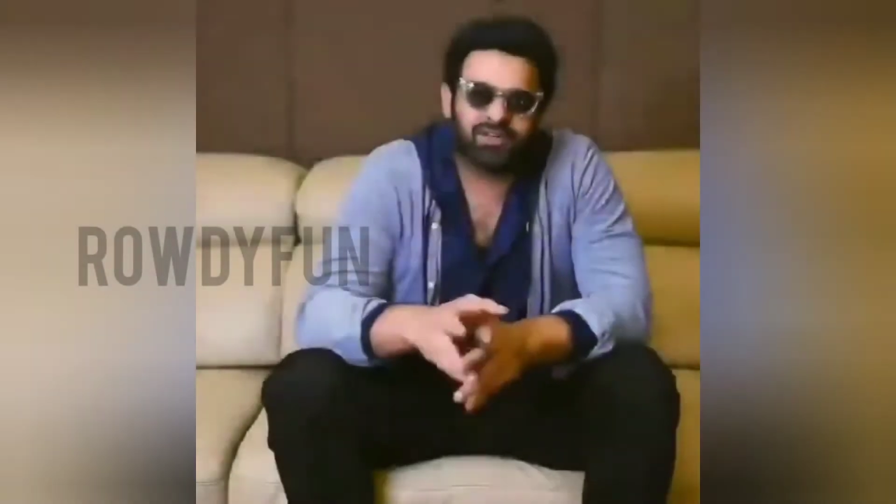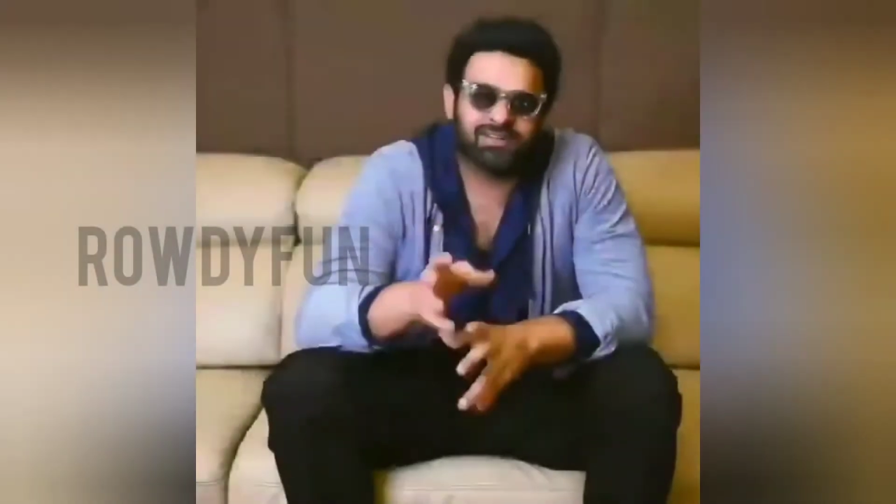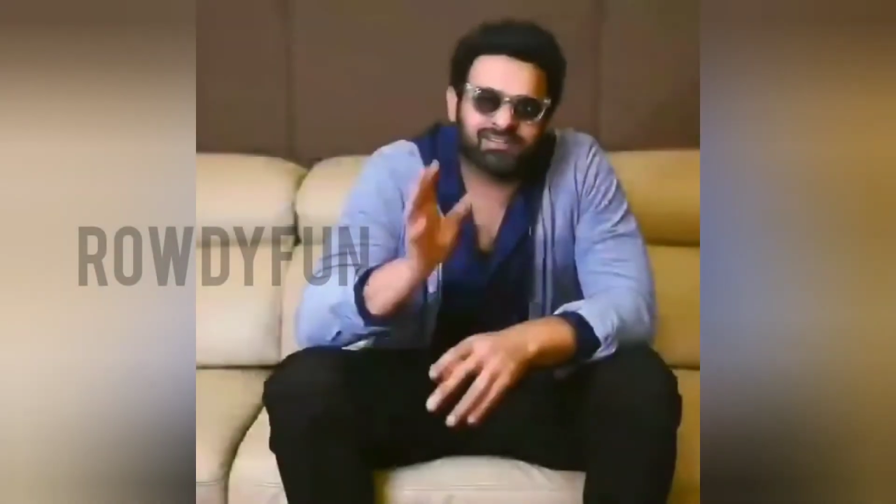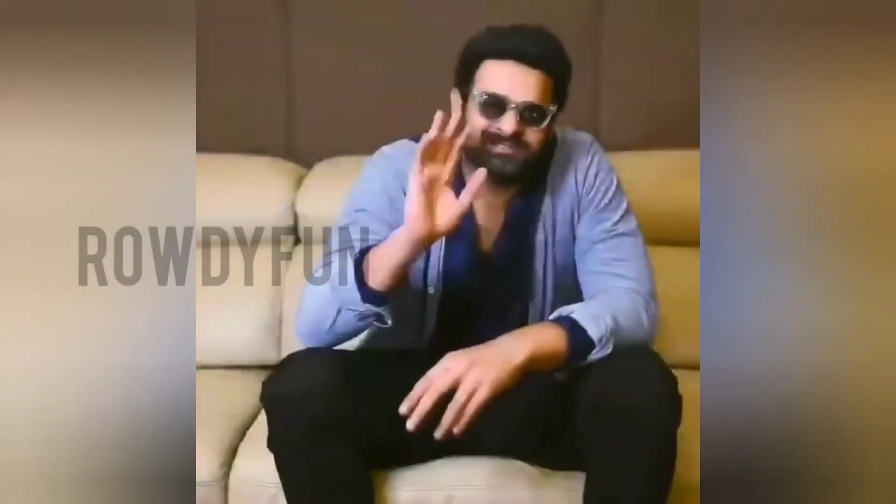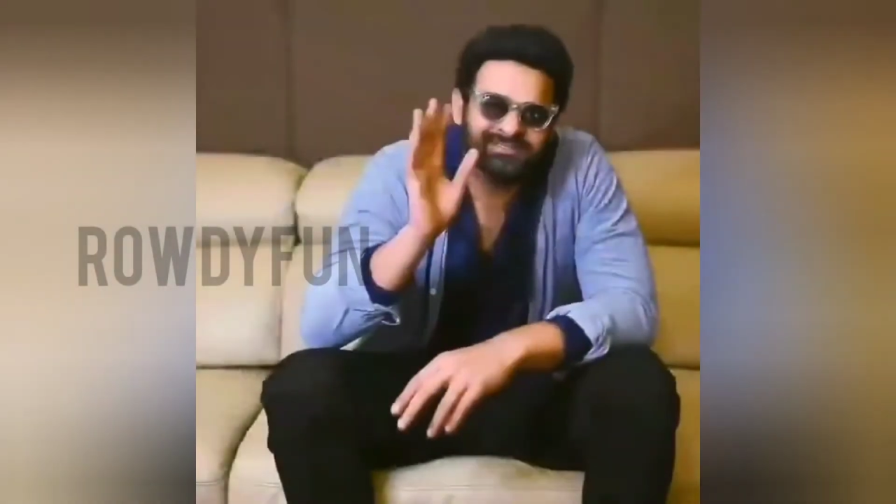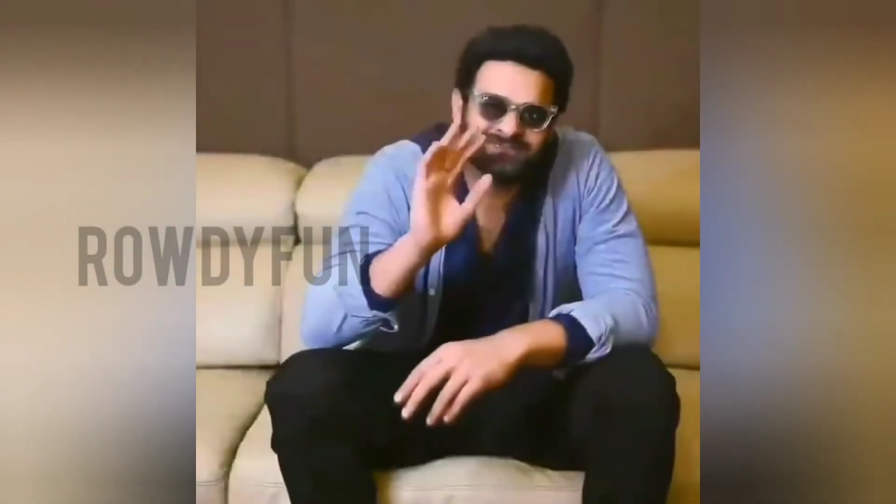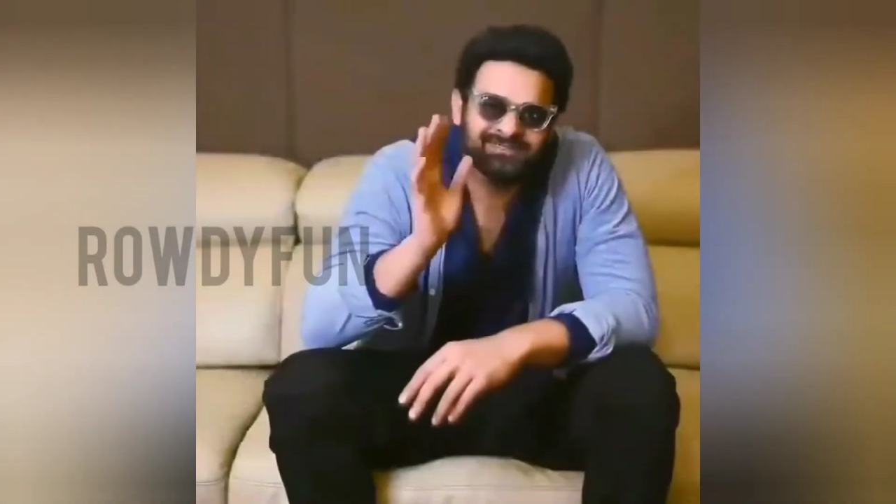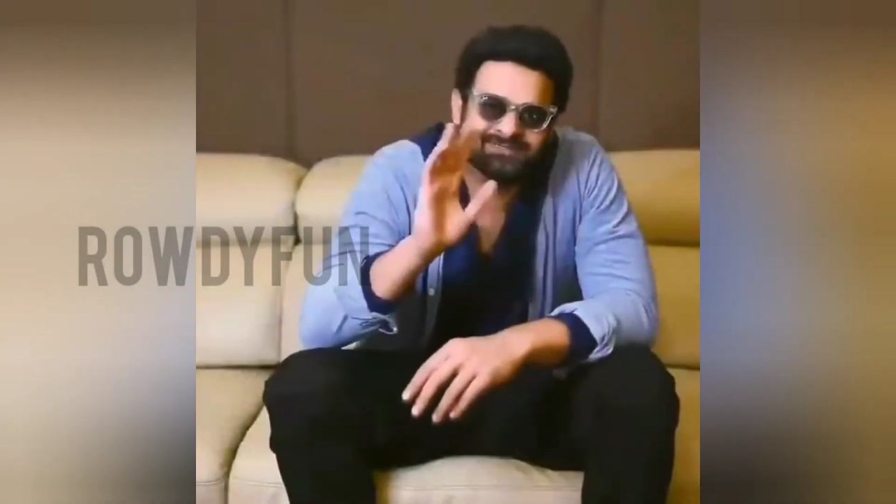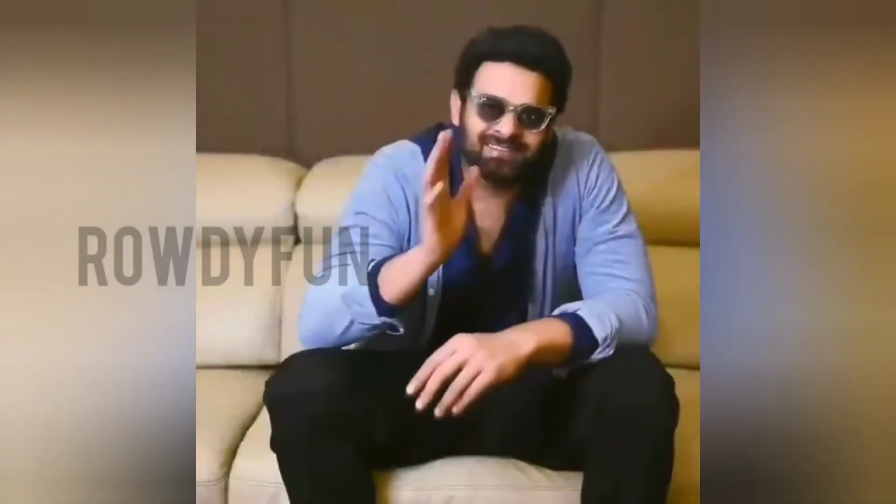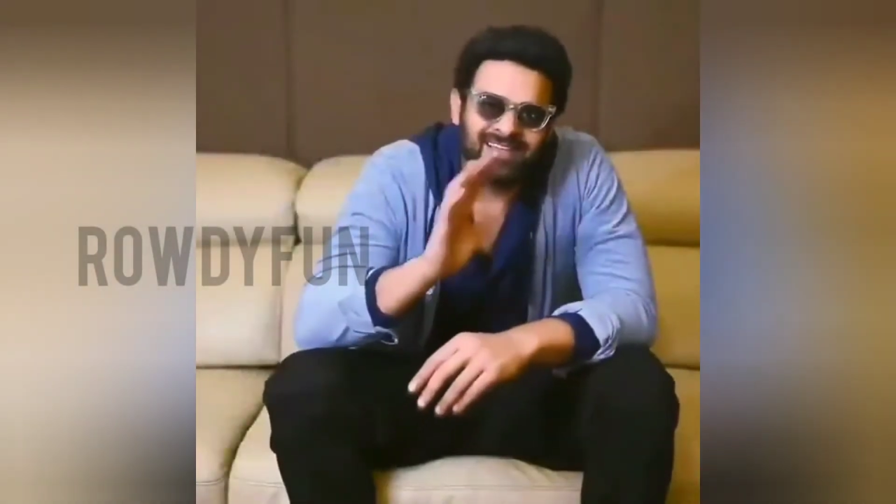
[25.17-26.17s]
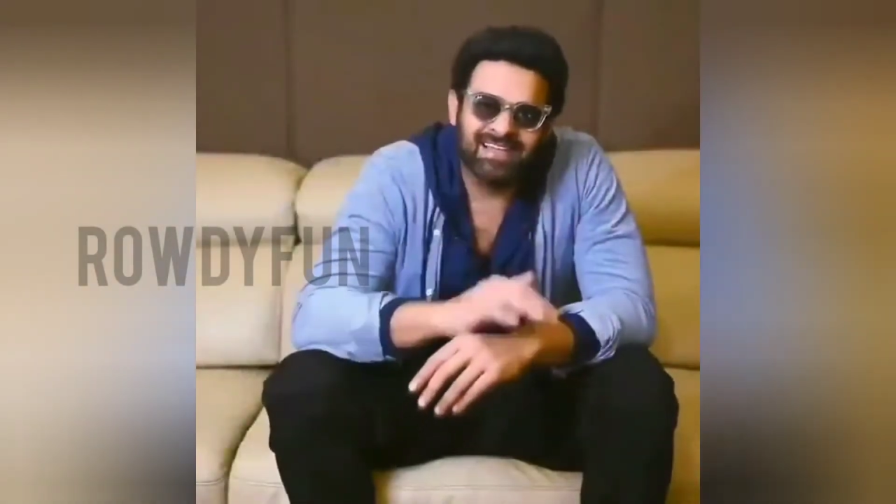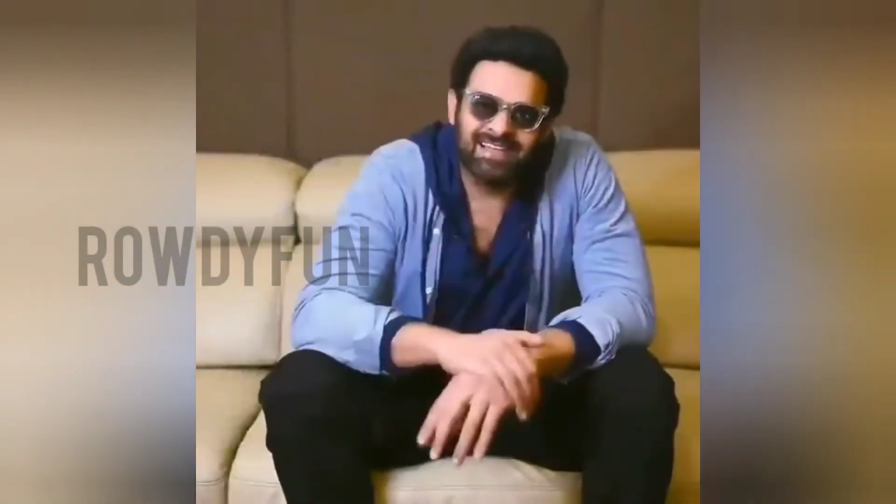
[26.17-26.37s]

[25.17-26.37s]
Hello, everyone.